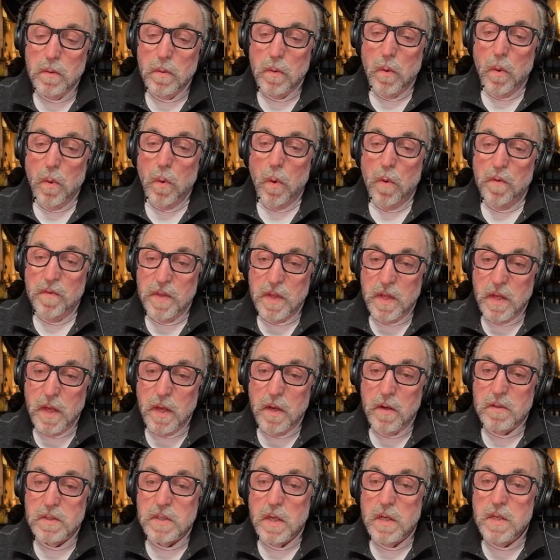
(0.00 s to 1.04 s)
over the
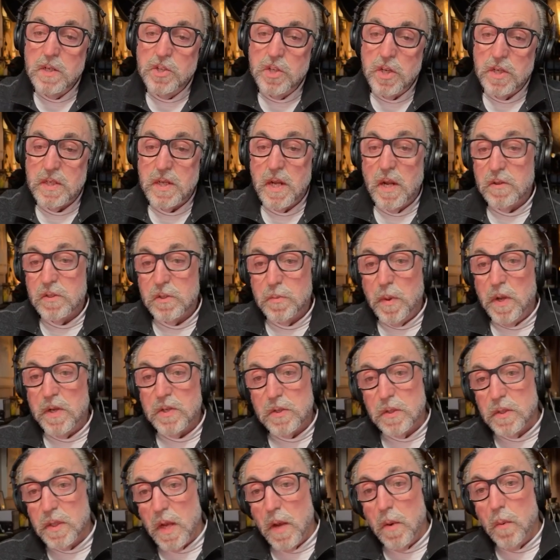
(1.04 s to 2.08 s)
years just how special
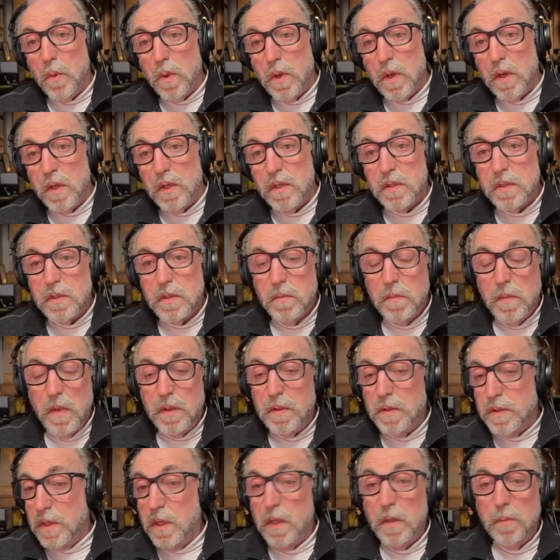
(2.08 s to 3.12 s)
that was,
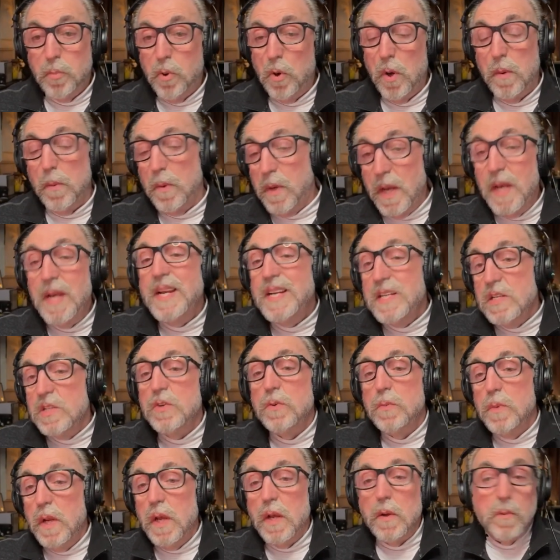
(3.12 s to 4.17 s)
to the point where it is
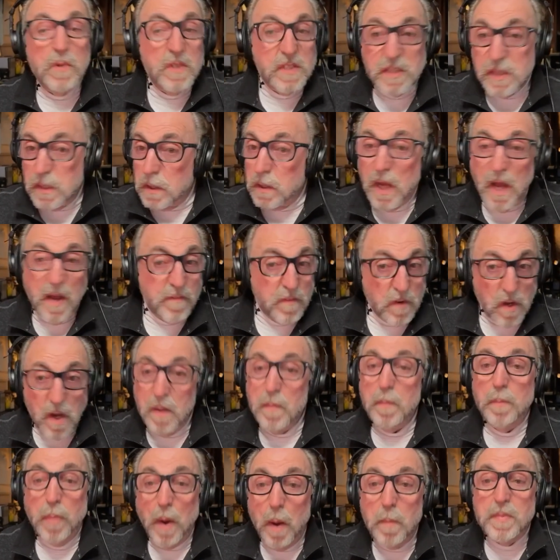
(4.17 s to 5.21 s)
unique. We still have not
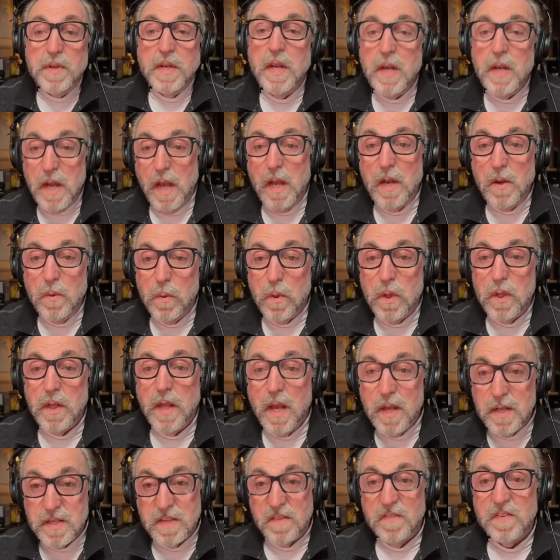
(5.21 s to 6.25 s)
bumped into anyone
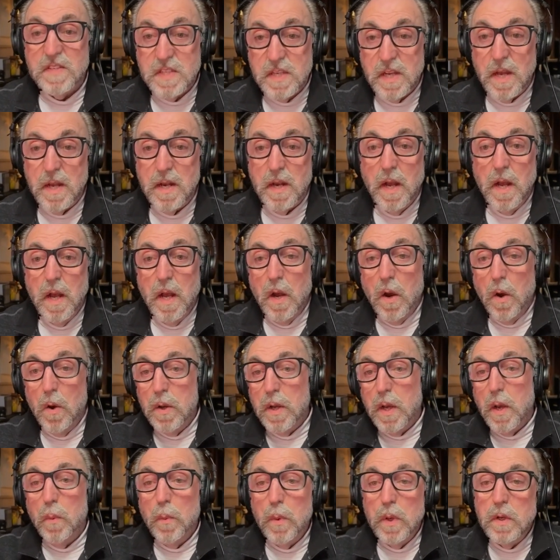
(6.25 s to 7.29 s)
has ever said, oh
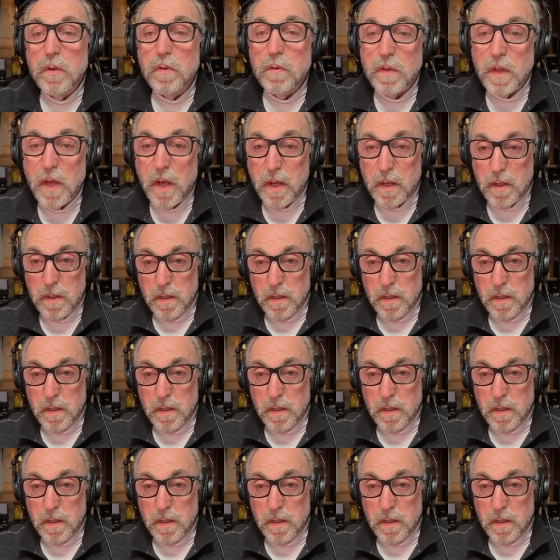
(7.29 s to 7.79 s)
yeah, we do that.